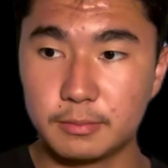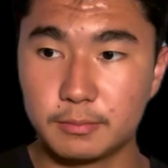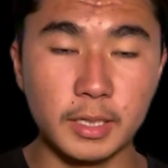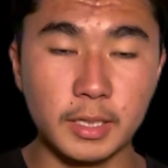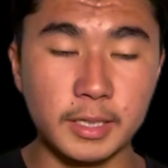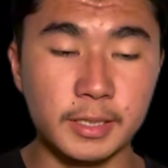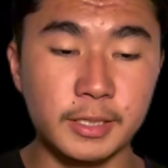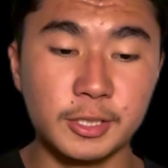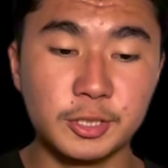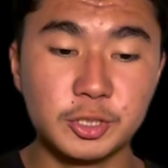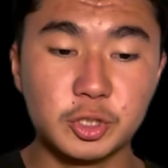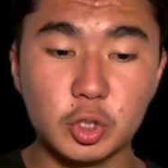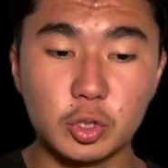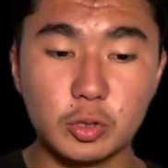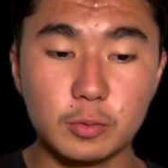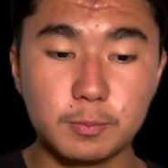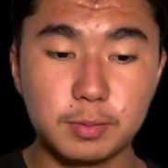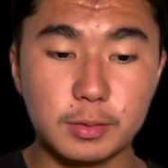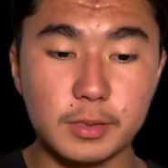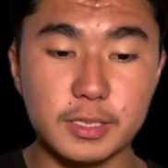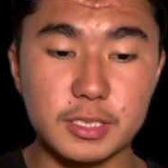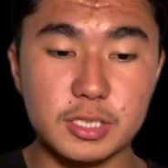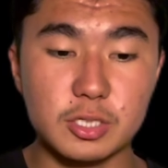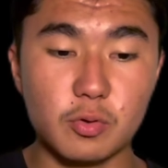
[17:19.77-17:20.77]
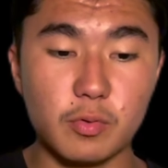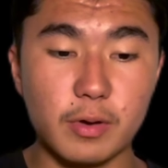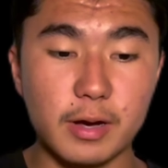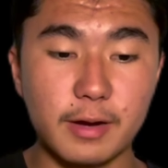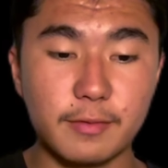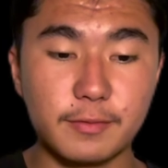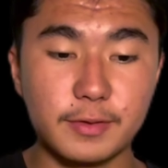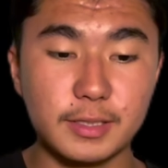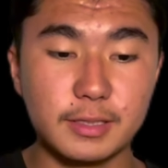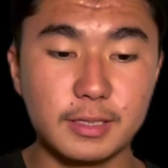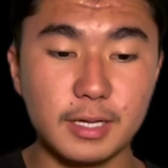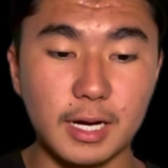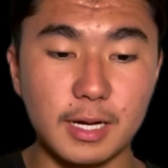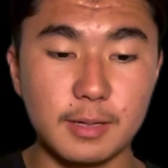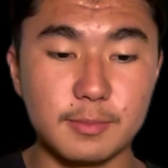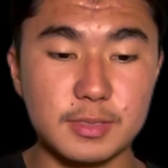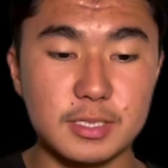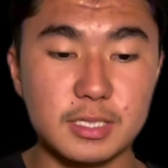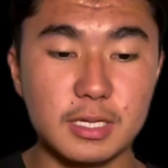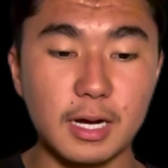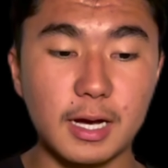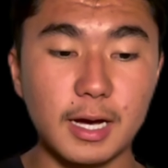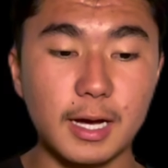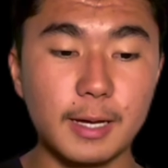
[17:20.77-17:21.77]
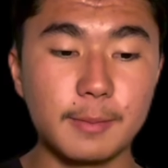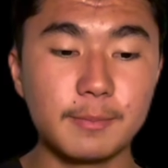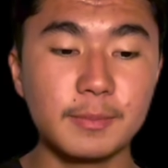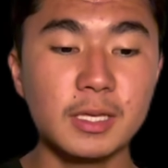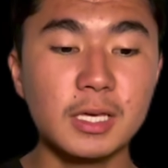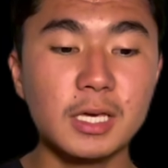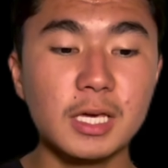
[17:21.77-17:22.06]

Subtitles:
initial plus gravity times time.